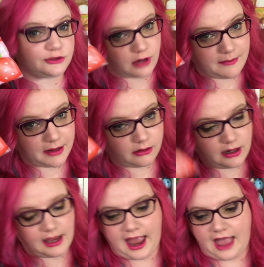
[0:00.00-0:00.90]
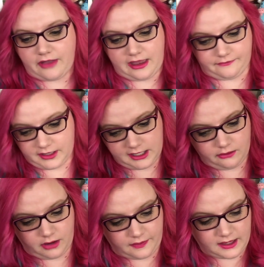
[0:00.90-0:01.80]
Strawberry. I have a
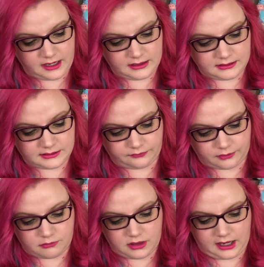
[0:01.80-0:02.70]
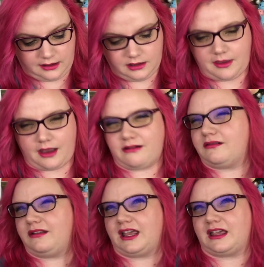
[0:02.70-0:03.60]
video on these from when they came
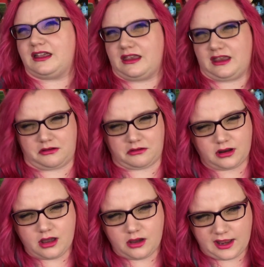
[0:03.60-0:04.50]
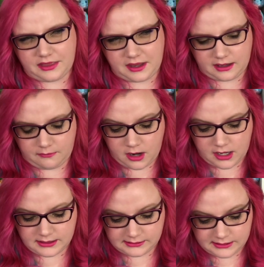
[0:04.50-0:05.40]
out like a year ago, I think it
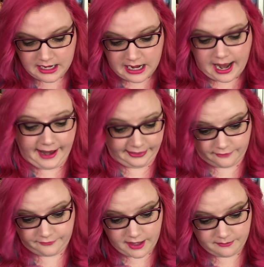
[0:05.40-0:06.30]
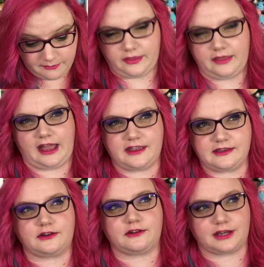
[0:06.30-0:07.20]
was. I love them. I
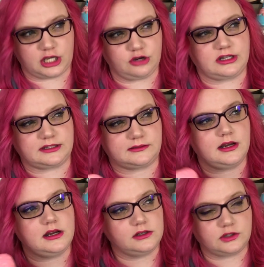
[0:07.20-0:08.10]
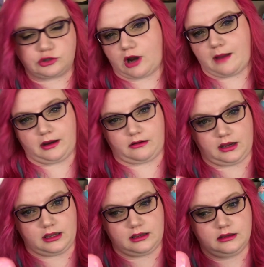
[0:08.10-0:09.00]
think they're the cutest
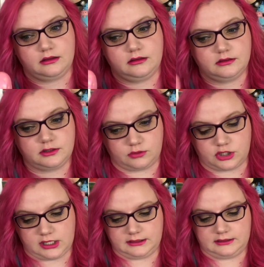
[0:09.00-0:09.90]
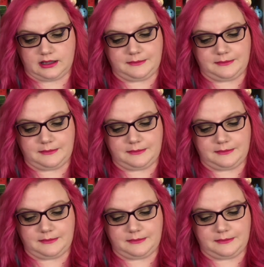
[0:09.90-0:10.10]
strawberry squishies.